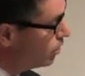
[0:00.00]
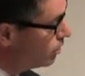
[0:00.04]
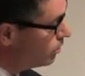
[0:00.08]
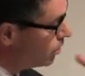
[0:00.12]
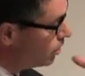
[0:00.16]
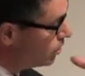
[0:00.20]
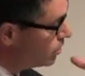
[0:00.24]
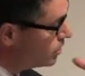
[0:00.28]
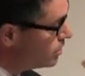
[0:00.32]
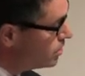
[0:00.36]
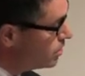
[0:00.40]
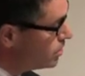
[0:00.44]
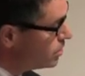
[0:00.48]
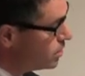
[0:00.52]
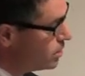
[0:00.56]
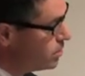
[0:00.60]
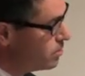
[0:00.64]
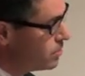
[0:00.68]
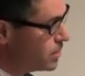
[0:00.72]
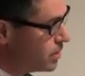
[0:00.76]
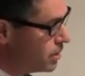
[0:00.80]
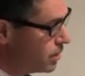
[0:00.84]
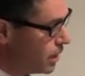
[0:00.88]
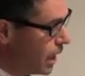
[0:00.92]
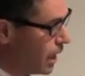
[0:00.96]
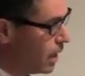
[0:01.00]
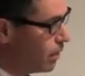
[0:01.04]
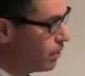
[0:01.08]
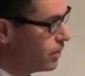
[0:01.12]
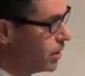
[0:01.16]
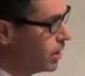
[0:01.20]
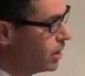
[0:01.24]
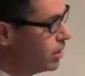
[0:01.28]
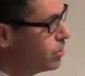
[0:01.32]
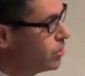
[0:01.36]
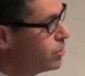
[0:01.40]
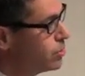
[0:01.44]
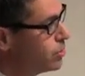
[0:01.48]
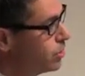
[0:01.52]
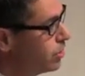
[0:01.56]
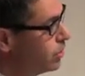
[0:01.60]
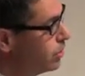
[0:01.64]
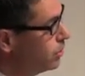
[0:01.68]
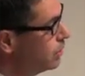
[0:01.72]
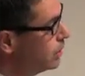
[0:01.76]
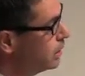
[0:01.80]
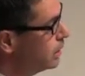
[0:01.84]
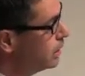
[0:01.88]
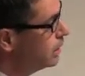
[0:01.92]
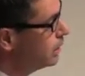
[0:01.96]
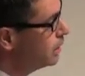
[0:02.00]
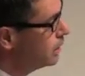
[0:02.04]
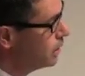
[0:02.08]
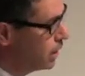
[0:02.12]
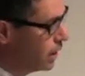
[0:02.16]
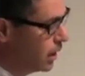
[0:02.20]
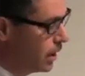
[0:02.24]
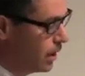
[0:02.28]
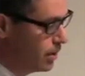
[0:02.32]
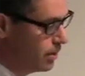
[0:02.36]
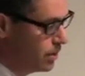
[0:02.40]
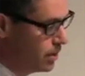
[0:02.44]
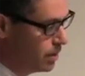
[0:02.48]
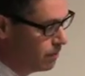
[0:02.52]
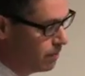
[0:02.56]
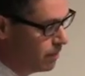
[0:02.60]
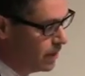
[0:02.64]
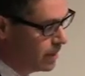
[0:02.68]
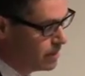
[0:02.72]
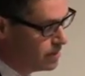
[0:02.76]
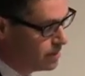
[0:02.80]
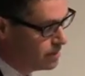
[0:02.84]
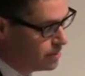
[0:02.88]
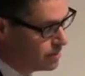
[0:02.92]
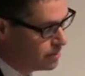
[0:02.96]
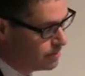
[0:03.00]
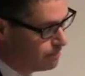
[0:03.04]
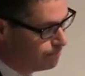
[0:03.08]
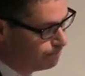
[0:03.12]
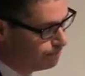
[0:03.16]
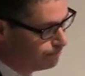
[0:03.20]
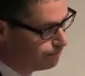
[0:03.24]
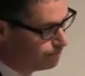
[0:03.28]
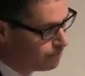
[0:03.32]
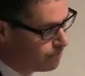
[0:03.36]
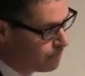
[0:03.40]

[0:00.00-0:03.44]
our, our systems and how they control uh, the devices.